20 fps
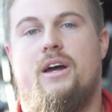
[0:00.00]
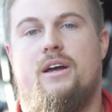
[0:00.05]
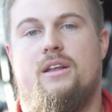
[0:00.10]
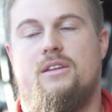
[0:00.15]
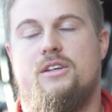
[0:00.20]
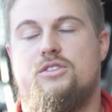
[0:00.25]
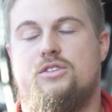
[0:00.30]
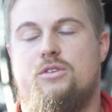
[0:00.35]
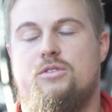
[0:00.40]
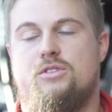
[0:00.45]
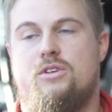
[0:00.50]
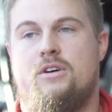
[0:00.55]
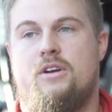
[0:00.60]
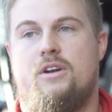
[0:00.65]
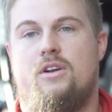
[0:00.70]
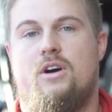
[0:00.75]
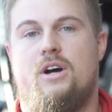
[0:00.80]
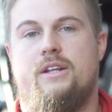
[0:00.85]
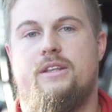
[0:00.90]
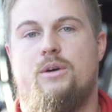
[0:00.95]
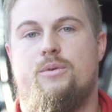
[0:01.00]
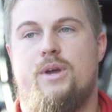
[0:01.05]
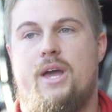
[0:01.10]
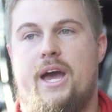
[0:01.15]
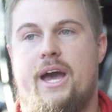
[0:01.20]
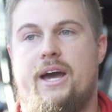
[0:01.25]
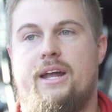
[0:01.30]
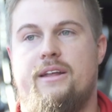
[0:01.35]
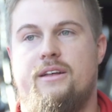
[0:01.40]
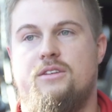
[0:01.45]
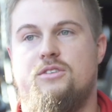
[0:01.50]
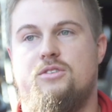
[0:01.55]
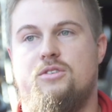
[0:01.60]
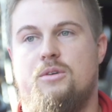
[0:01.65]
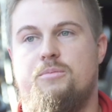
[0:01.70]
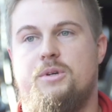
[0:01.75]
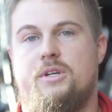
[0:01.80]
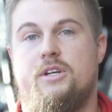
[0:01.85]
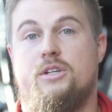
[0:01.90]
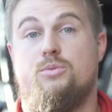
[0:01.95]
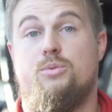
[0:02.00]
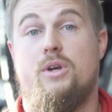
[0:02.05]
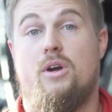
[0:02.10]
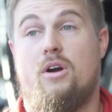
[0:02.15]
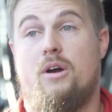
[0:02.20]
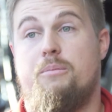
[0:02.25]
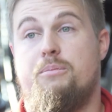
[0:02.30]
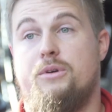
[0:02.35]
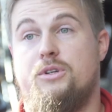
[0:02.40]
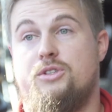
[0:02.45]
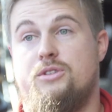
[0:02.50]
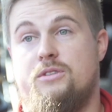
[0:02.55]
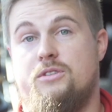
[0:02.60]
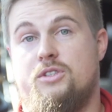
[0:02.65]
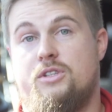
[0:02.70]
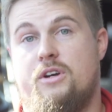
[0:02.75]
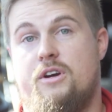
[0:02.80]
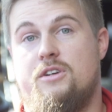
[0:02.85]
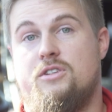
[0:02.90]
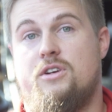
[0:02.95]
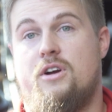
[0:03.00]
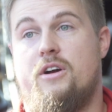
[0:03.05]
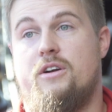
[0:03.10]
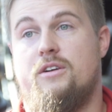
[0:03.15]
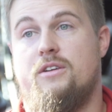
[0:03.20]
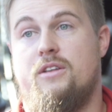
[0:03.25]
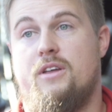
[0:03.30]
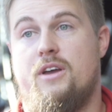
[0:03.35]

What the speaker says: List goes on and on that we add into it because we are pushing these cars harder.